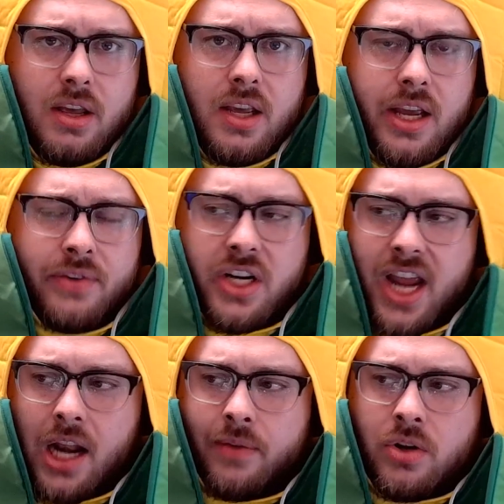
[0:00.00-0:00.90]
if she can't
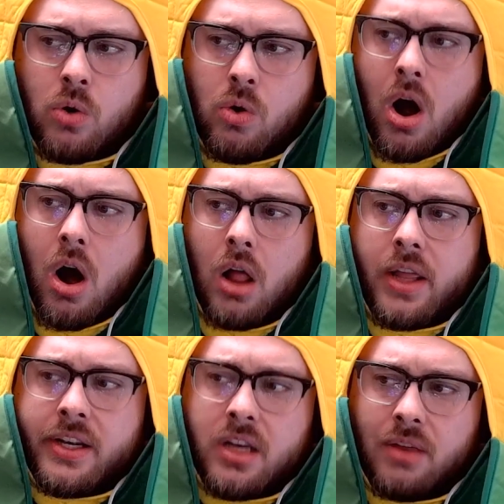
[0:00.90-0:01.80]
even crawl
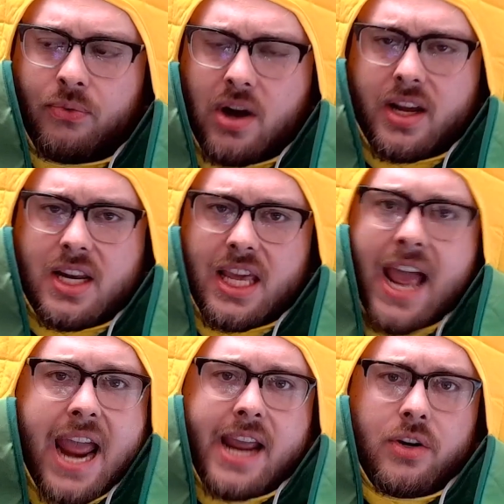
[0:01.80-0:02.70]
into the fucking
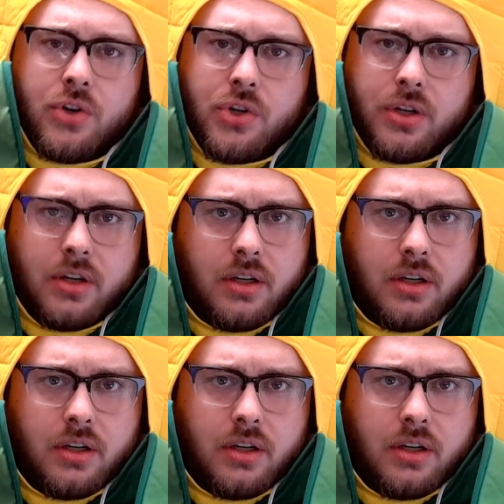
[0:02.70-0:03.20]
cage?